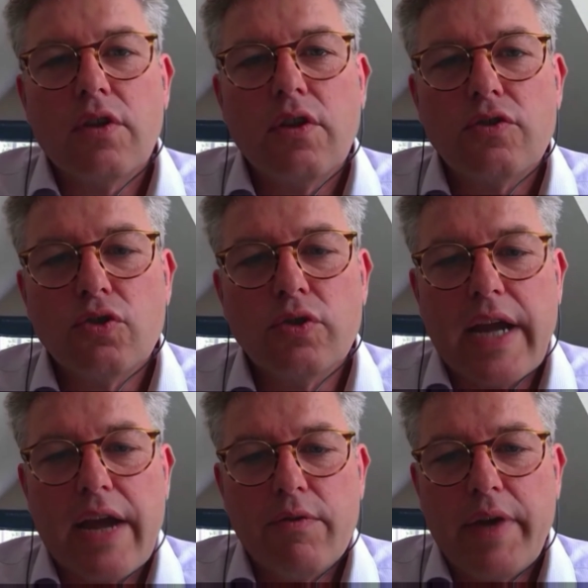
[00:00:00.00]
drawdown
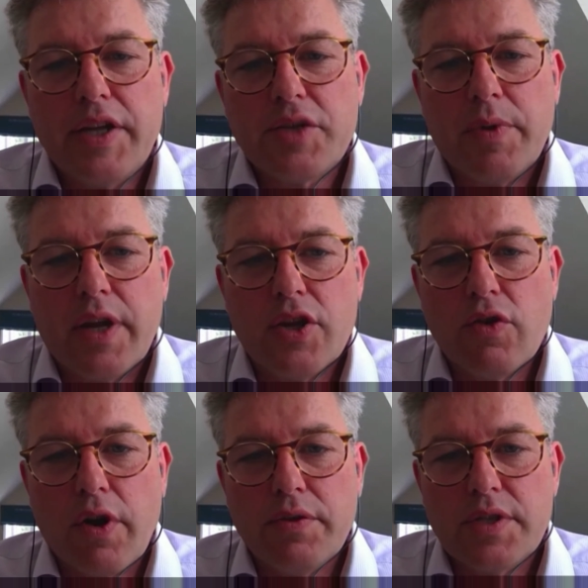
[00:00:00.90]
arrangement in your
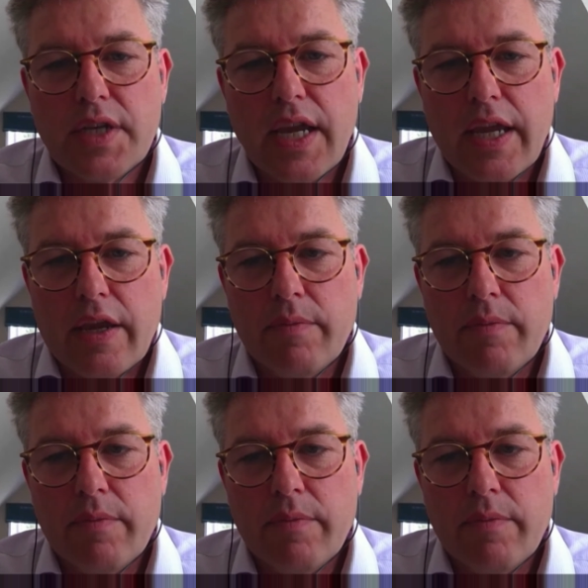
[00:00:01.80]
own scheme